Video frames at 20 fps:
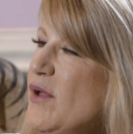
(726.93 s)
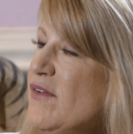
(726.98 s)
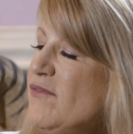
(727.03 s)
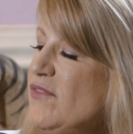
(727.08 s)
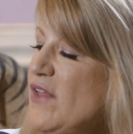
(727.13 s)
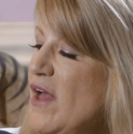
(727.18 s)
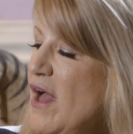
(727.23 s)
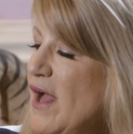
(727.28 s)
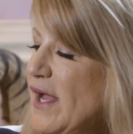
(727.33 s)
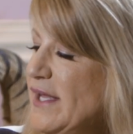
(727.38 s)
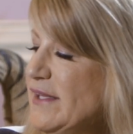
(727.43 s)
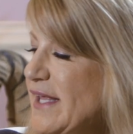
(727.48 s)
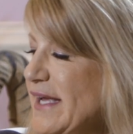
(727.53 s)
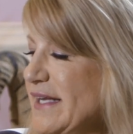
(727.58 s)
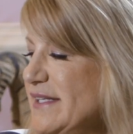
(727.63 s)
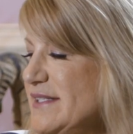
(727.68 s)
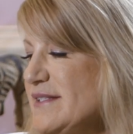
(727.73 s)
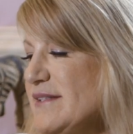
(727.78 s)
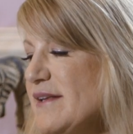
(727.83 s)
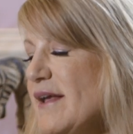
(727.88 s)
of the
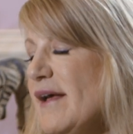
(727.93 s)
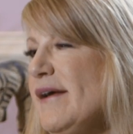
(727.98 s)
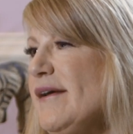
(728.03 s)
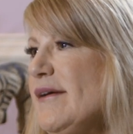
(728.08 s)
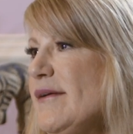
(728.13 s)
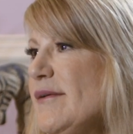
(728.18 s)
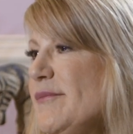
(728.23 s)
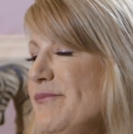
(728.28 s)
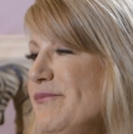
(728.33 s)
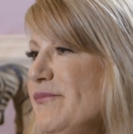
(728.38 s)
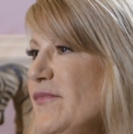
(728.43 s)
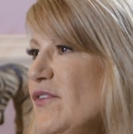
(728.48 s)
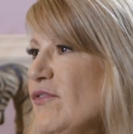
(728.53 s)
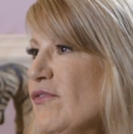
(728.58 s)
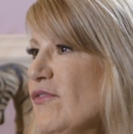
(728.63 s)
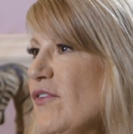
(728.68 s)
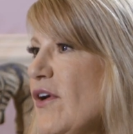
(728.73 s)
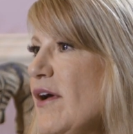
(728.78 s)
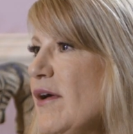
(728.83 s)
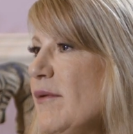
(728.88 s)
highlights
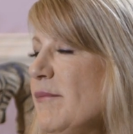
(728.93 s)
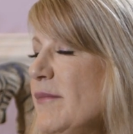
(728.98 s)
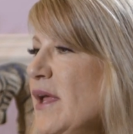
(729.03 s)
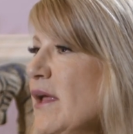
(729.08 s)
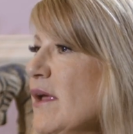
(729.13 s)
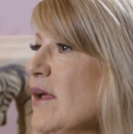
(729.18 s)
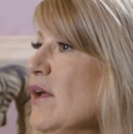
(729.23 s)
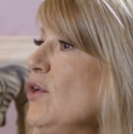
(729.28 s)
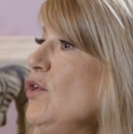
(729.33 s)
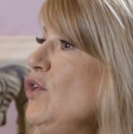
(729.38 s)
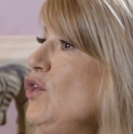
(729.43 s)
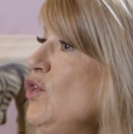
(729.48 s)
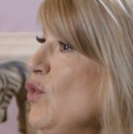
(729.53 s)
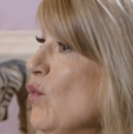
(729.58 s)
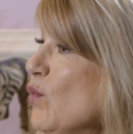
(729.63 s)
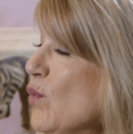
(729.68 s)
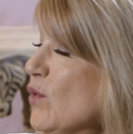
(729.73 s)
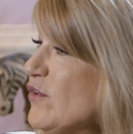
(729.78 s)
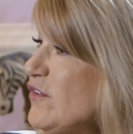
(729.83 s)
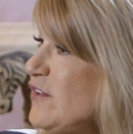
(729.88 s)
from
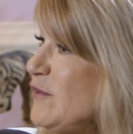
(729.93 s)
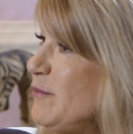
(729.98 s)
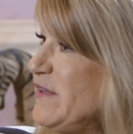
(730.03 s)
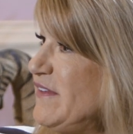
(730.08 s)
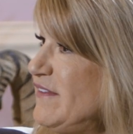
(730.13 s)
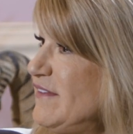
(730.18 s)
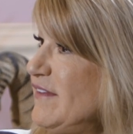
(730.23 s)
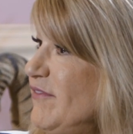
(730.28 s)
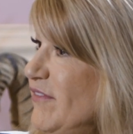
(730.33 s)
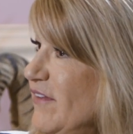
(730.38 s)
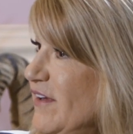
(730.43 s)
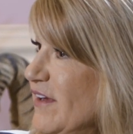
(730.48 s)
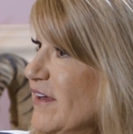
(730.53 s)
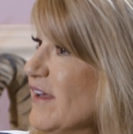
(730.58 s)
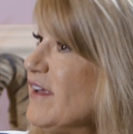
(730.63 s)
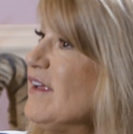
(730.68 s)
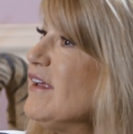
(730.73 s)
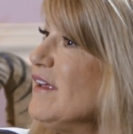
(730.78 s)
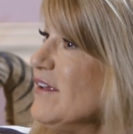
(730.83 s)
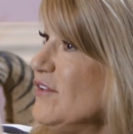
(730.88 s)
your
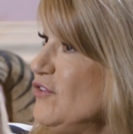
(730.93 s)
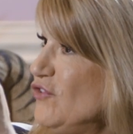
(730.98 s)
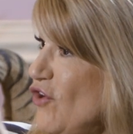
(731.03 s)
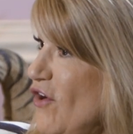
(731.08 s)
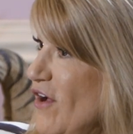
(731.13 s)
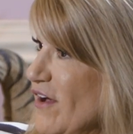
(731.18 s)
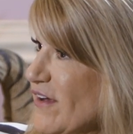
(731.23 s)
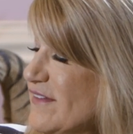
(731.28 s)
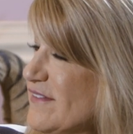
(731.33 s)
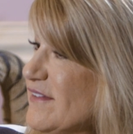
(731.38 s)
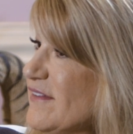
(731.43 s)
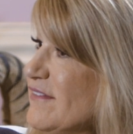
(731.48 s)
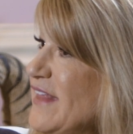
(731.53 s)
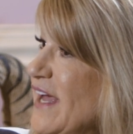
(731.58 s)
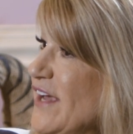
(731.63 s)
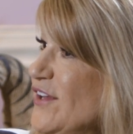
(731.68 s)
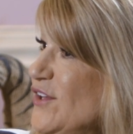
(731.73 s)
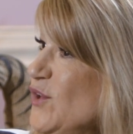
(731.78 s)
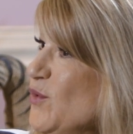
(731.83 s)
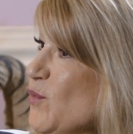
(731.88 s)
specific dogs
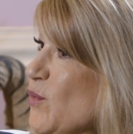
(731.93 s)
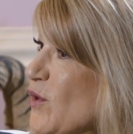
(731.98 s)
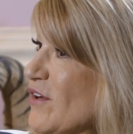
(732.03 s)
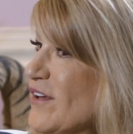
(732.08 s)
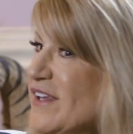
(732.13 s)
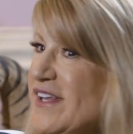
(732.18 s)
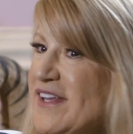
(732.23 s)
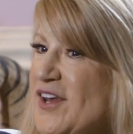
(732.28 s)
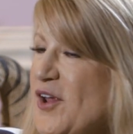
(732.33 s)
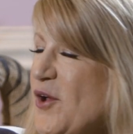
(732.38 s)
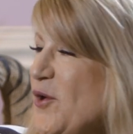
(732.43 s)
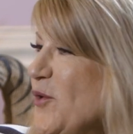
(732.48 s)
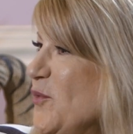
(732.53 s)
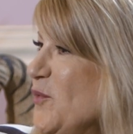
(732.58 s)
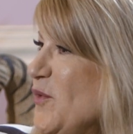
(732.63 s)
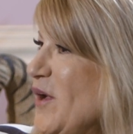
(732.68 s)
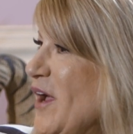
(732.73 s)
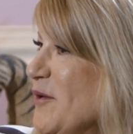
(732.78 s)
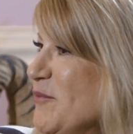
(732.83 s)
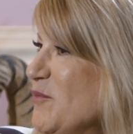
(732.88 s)
that you work,
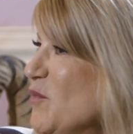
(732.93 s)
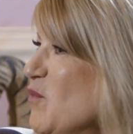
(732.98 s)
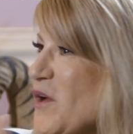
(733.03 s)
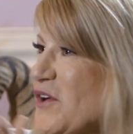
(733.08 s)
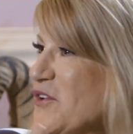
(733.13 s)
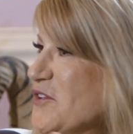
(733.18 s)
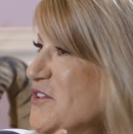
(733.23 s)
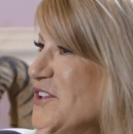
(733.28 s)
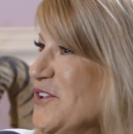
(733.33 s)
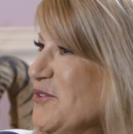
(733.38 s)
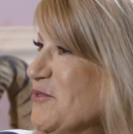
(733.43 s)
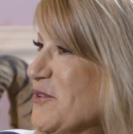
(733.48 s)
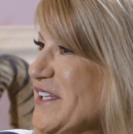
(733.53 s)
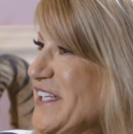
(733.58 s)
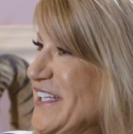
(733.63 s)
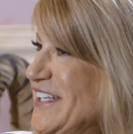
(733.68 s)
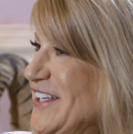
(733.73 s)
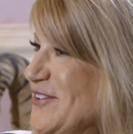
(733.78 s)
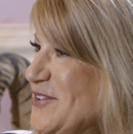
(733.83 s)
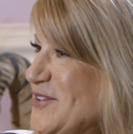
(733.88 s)
1 or 2
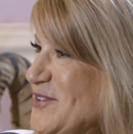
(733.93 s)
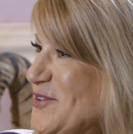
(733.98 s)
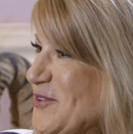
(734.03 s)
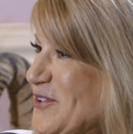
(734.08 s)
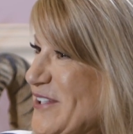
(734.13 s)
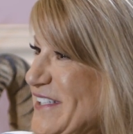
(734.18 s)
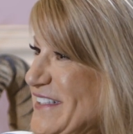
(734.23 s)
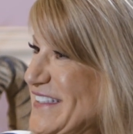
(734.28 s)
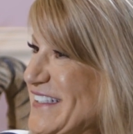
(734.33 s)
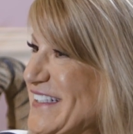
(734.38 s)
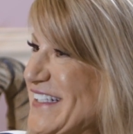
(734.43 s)
really cute stories?